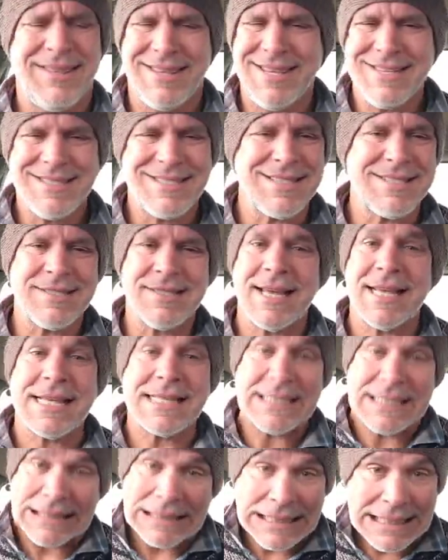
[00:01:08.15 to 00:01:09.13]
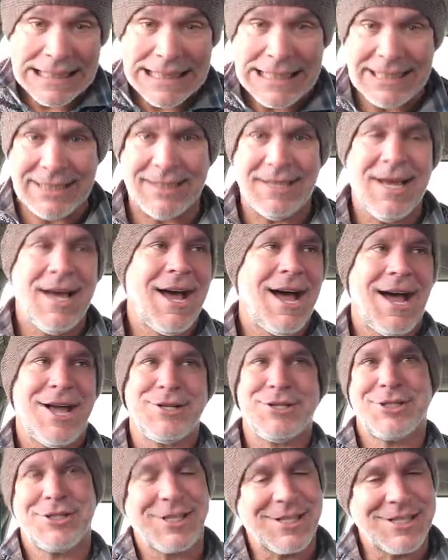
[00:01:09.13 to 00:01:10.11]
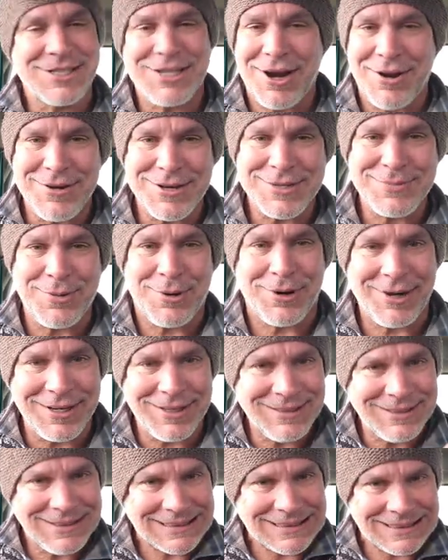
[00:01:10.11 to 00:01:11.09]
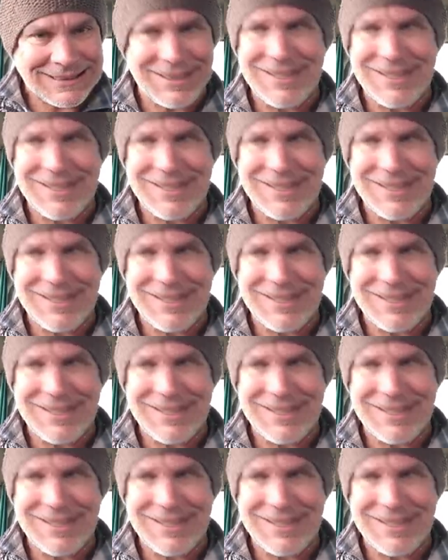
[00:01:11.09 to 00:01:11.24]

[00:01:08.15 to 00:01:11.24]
and this is, it's clean. I just took a shower this morning.